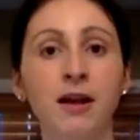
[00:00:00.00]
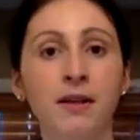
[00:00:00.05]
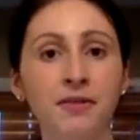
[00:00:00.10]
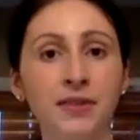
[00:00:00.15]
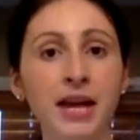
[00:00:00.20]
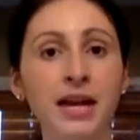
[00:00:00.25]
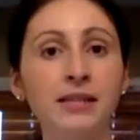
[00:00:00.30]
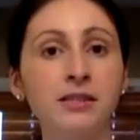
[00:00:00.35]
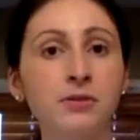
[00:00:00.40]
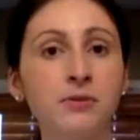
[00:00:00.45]

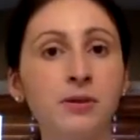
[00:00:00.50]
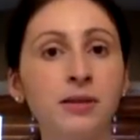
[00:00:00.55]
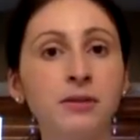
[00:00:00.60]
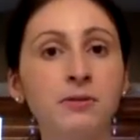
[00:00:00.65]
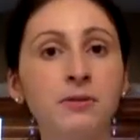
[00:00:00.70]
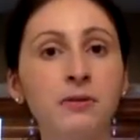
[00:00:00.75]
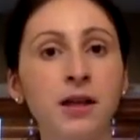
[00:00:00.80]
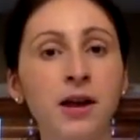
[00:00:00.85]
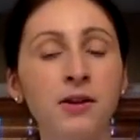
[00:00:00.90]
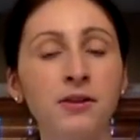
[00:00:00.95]
That's going
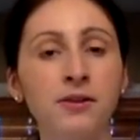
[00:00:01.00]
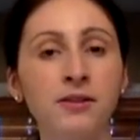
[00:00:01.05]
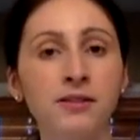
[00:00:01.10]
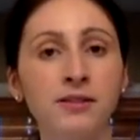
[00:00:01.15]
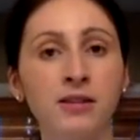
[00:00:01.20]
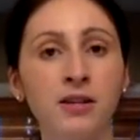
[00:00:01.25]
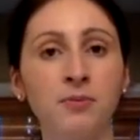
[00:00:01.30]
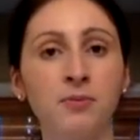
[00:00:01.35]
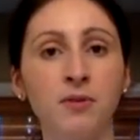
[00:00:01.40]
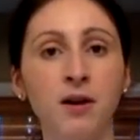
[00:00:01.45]
to allow you to
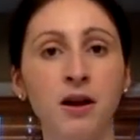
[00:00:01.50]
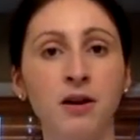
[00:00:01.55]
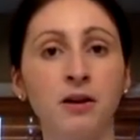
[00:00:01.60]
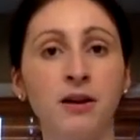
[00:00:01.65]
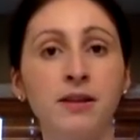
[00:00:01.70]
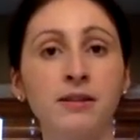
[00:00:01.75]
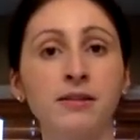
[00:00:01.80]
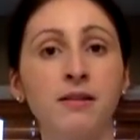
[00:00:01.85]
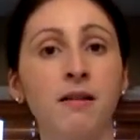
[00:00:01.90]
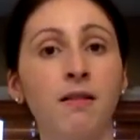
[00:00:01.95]
see your
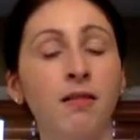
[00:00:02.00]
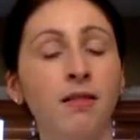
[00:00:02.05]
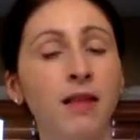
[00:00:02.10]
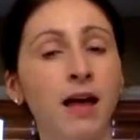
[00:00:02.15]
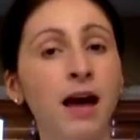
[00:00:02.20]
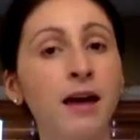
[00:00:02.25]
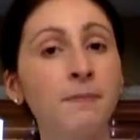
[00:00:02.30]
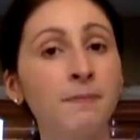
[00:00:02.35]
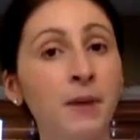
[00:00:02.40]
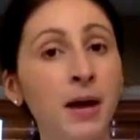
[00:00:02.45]
progress a
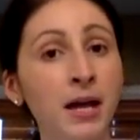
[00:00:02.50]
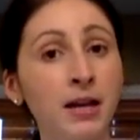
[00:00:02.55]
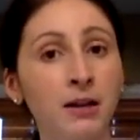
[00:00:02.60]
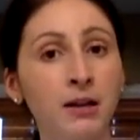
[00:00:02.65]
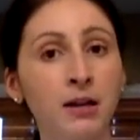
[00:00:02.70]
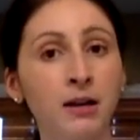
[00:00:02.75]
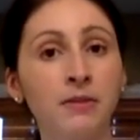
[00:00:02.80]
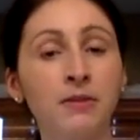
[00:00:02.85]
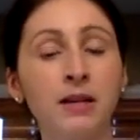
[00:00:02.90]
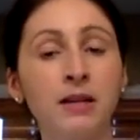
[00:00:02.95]
lot
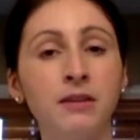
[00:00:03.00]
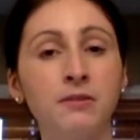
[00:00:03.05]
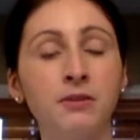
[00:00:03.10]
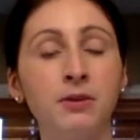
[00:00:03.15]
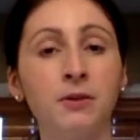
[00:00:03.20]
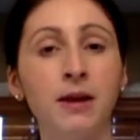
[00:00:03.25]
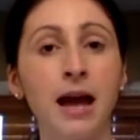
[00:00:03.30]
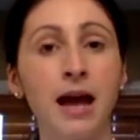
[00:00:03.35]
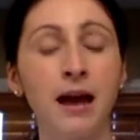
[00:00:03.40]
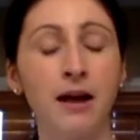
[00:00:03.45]
better than if
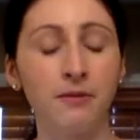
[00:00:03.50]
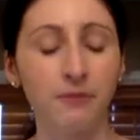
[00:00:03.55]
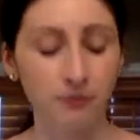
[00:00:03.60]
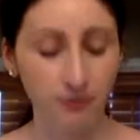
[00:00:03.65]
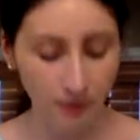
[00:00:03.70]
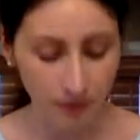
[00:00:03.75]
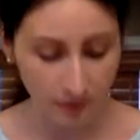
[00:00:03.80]
you have,